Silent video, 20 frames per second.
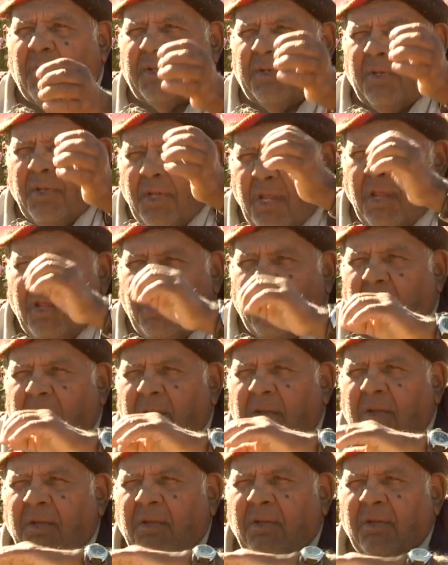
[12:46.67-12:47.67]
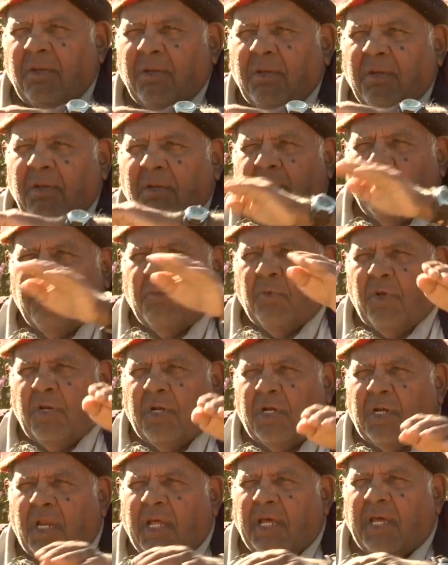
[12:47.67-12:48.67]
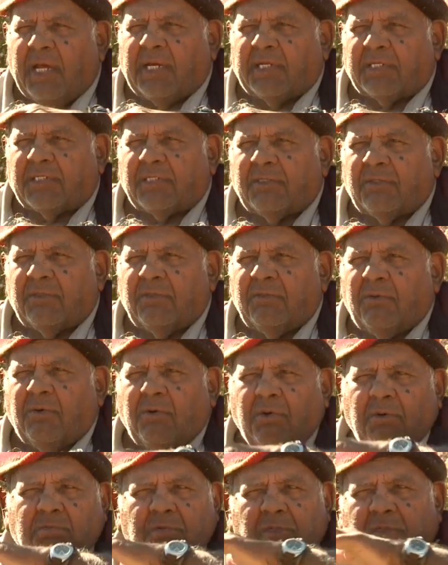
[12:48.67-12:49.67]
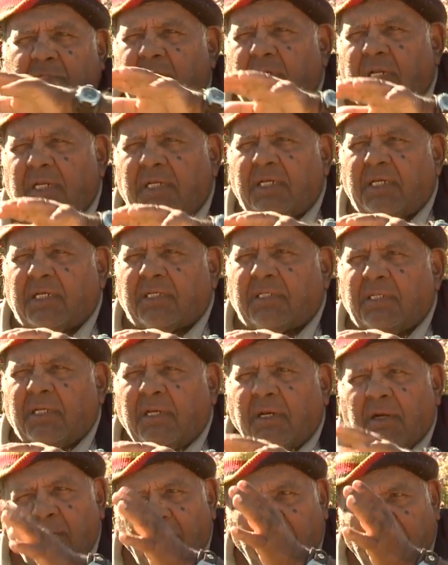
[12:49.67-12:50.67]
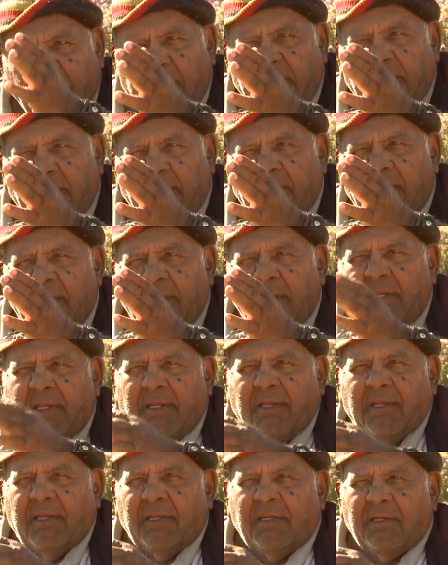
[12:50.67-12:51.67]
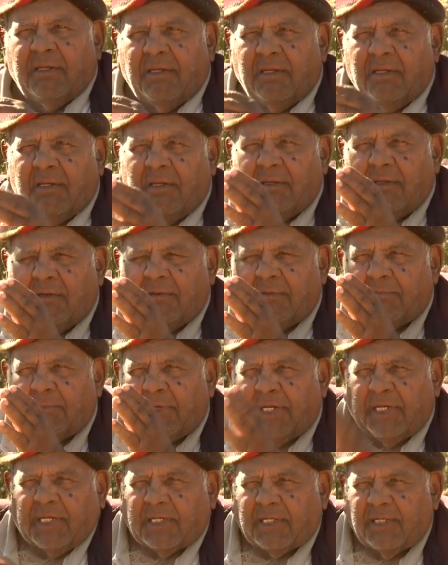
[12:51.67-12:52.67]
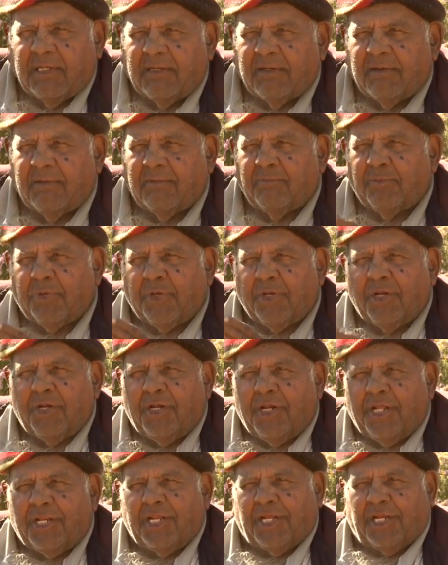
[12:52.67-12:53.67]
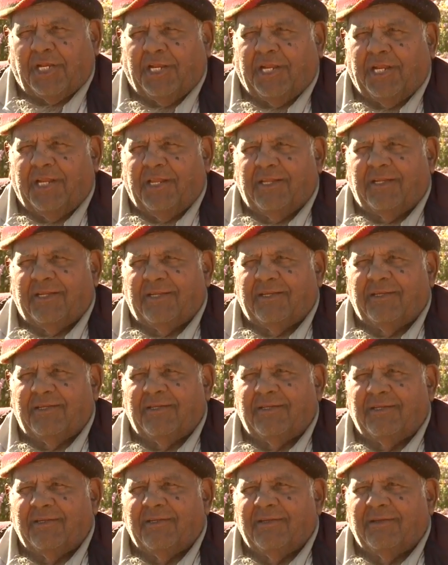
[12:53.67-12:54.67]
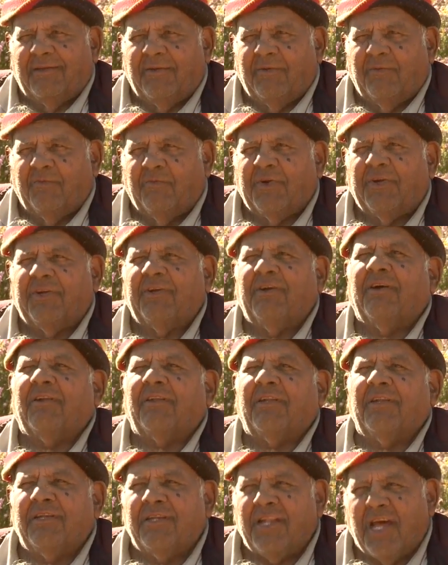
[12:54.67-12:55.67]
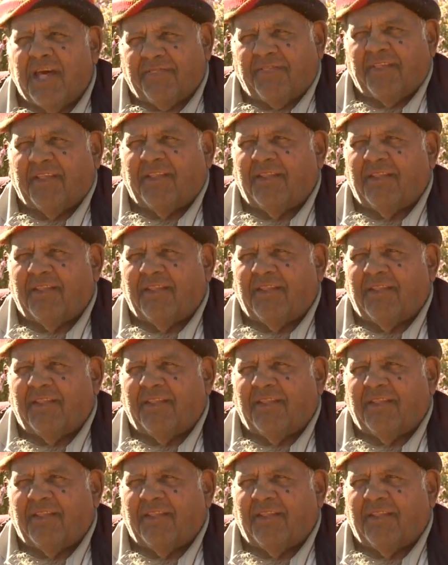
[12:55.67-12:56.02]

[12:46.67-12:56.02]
Yeah, world class, all world class, okay. But politically, we got nothing.